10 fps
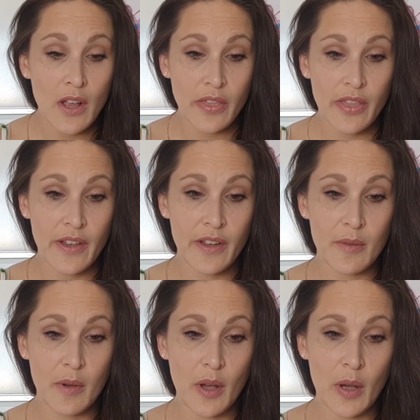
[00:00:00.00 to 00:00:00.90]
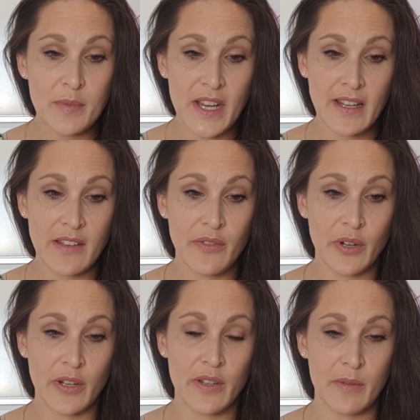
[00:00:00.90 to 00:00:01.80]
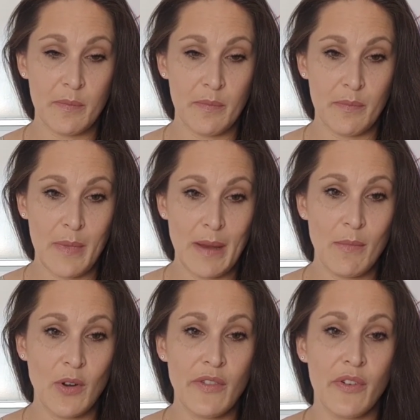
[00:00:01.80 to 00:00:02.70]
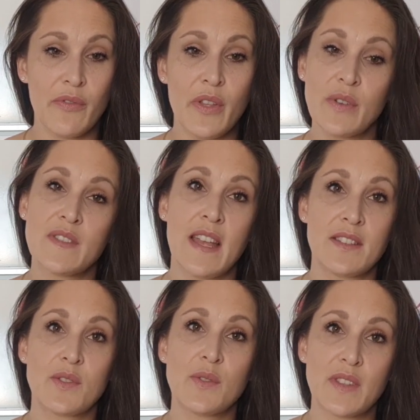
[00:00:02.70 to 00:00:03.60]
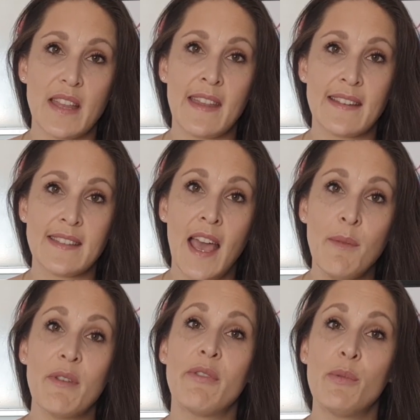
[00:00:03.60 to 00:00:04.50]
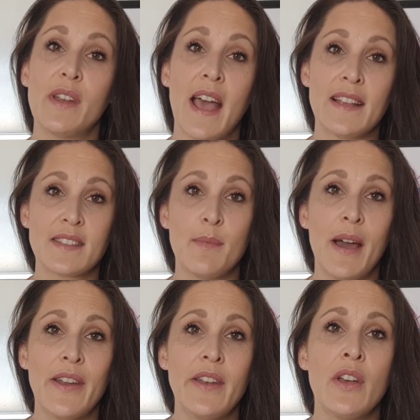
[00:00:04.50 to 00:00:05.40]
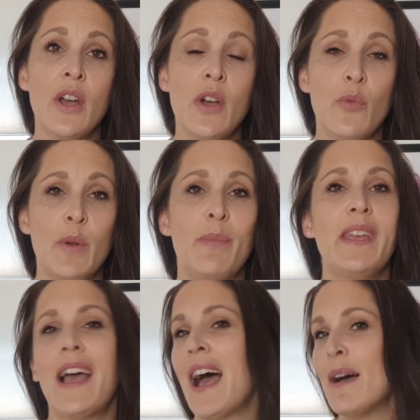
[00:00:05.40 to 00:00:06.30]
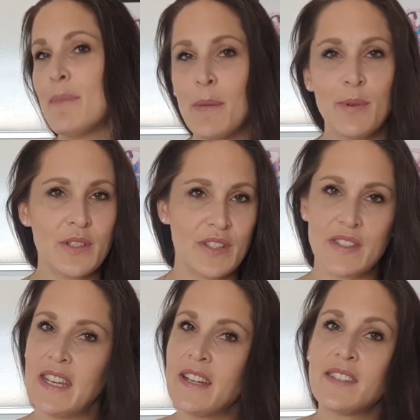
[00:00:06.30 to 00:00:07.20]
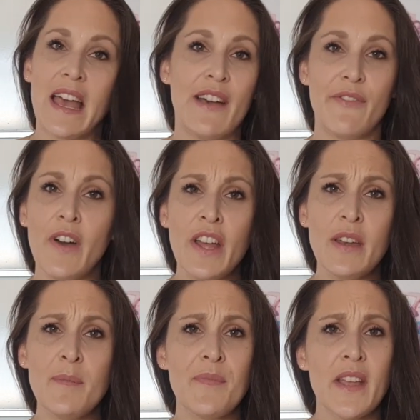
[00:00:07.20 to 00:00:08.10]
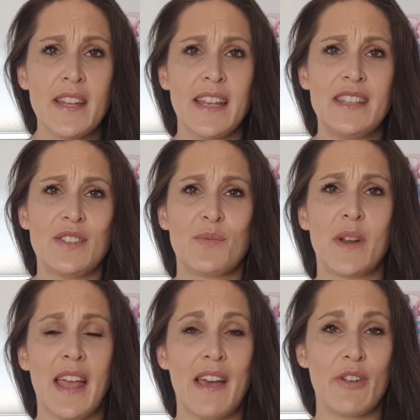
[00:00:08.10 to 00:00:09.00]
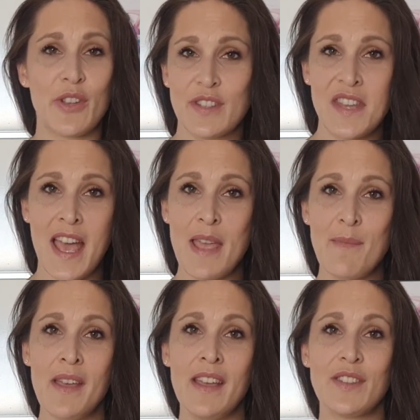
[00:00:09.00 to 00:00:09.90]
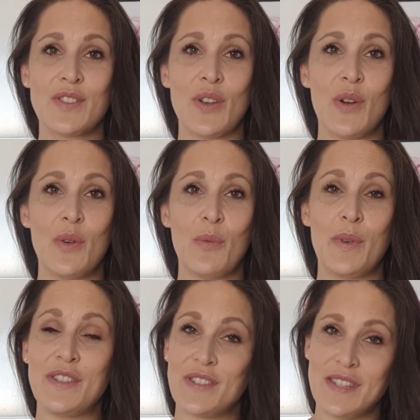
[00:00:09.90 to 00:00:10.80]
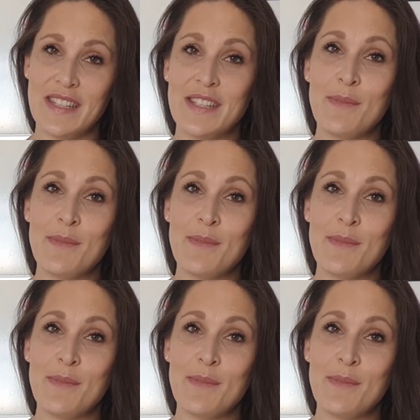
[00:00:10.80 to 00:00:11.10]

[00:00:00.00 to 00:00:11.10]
the objective or the main motive of those dance schools at that time, if we would ask about it, would be people just here to have fun. They just want to have a good time. So we just teach them